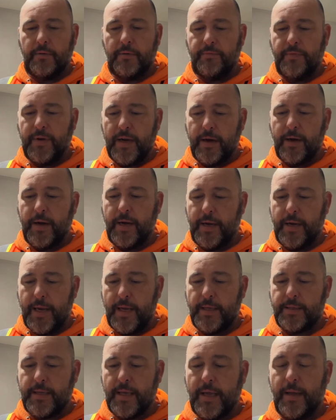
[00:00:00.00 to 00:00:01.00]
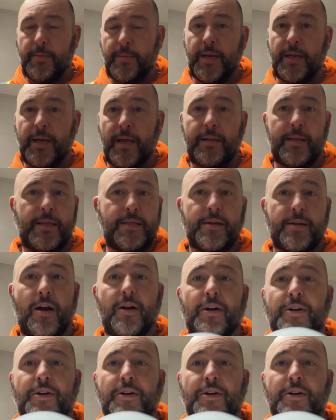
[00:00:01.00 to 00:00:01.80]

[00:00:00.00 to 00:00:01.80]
Very nice helmet. Now, these aren't